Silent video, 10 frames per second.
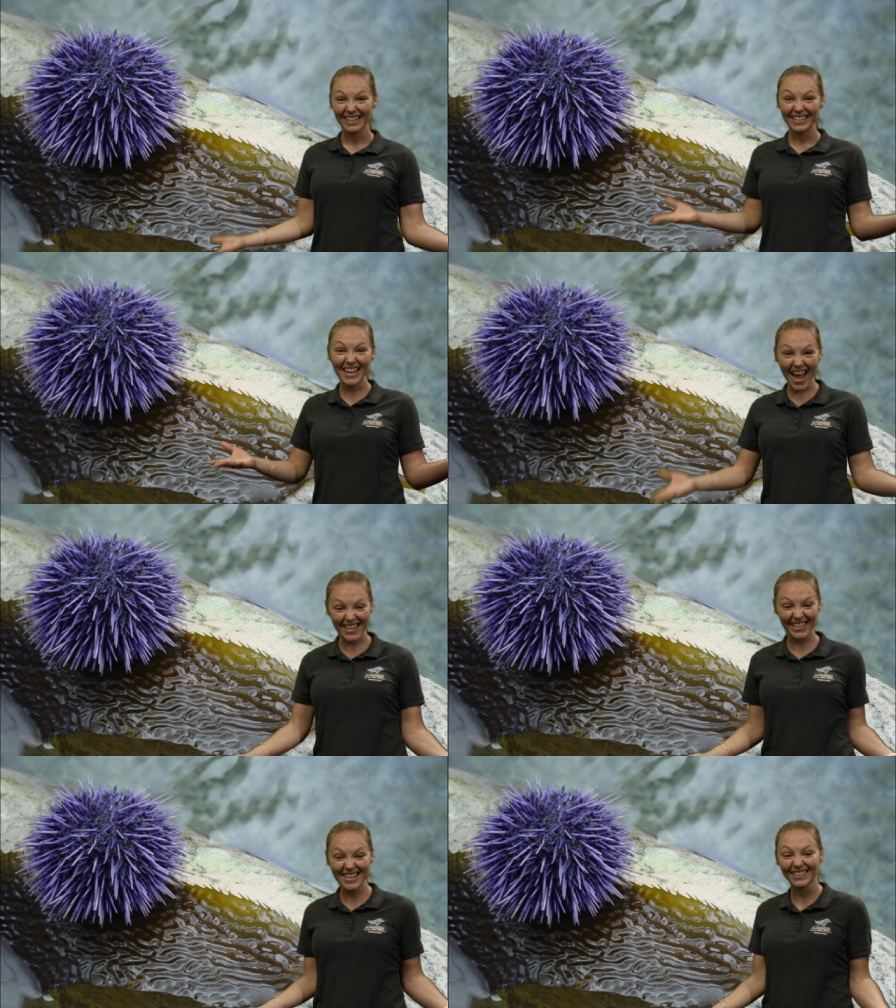
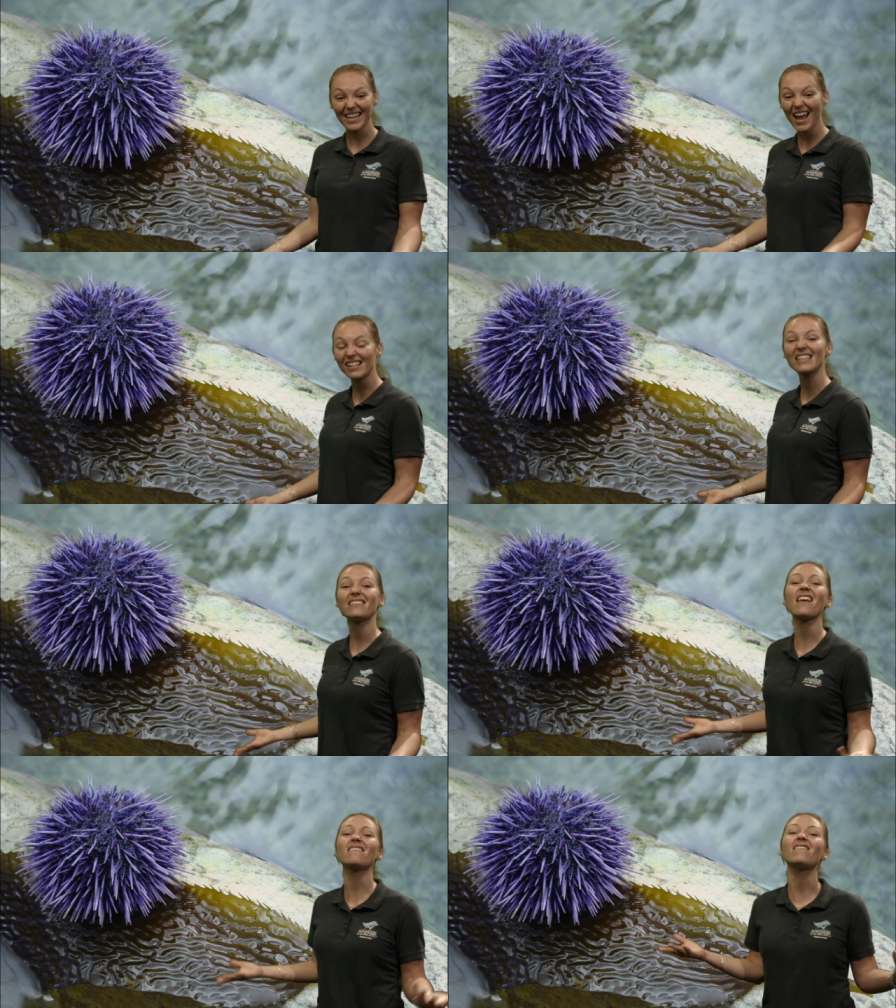Yes, exactly.
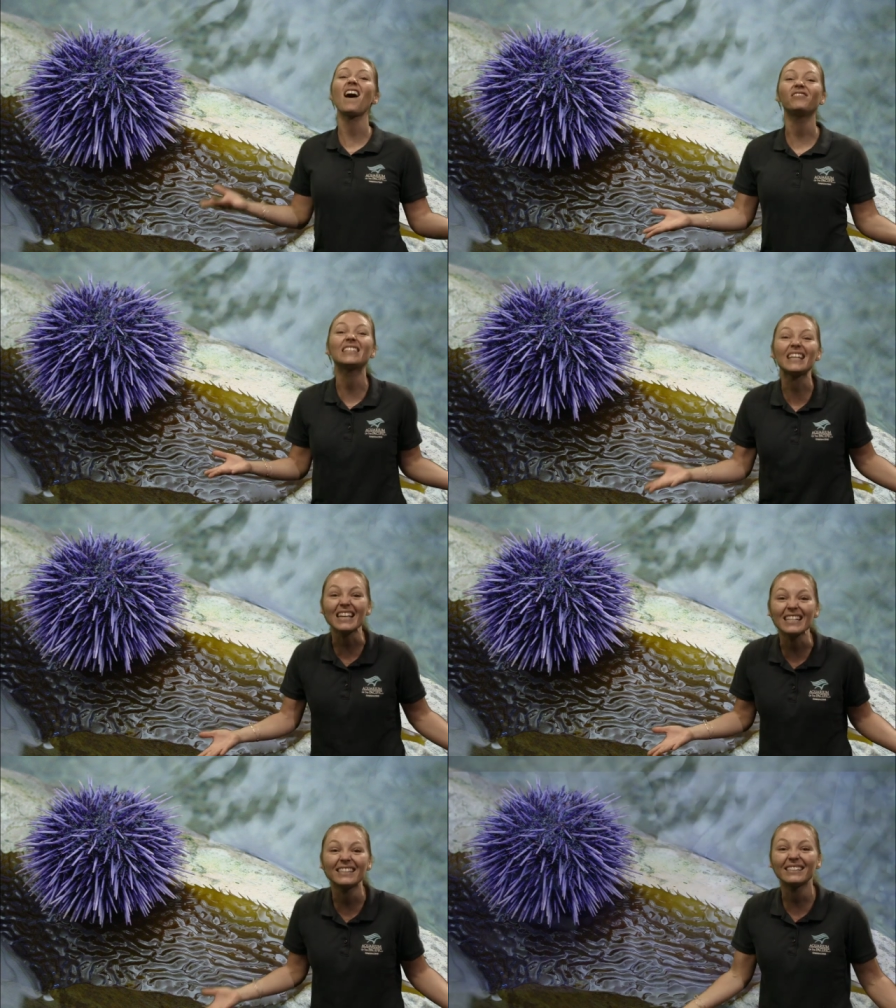They love to
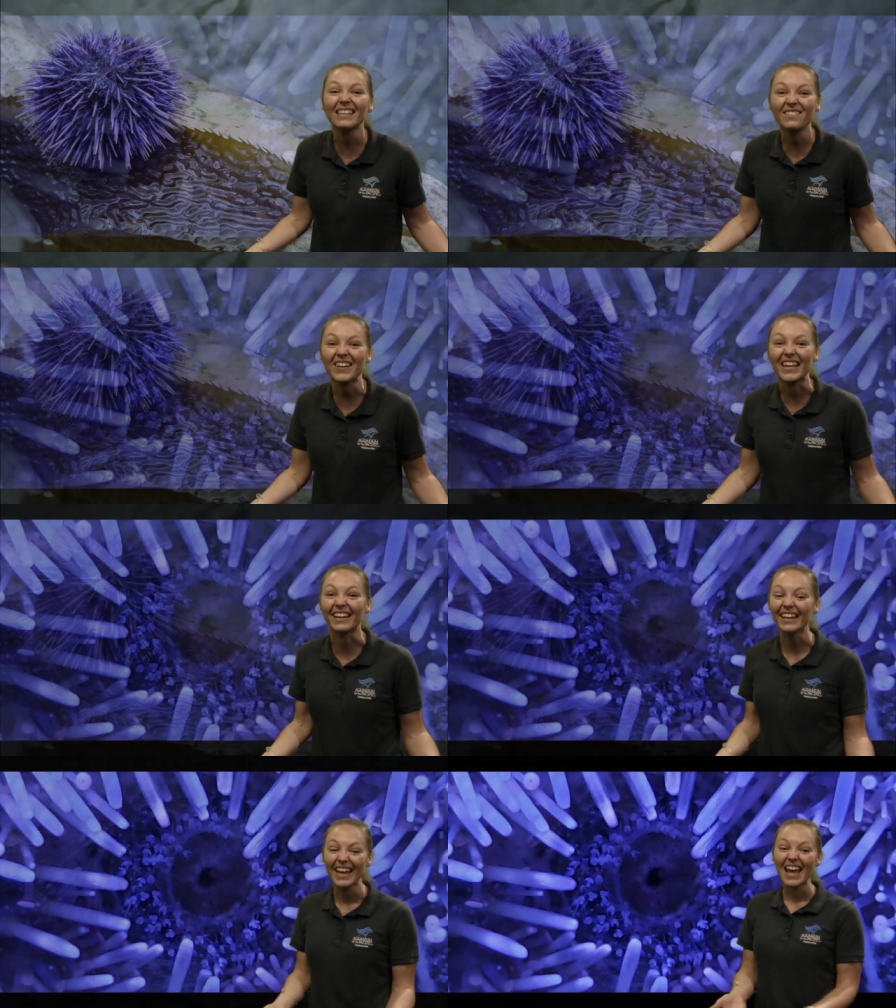eat seaweed.